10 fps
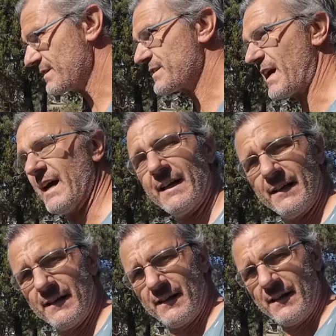side.
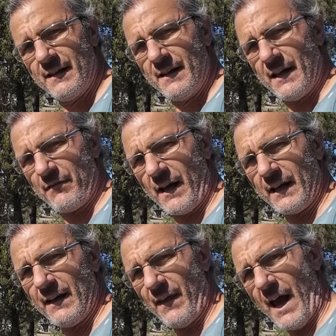And if I
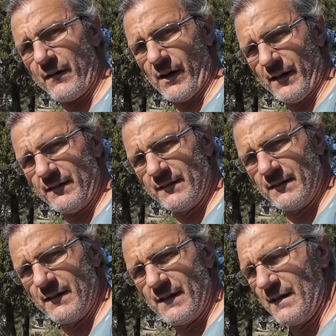can get that done,
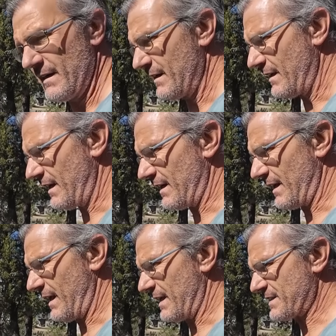
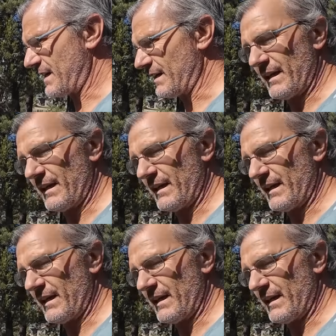it's going to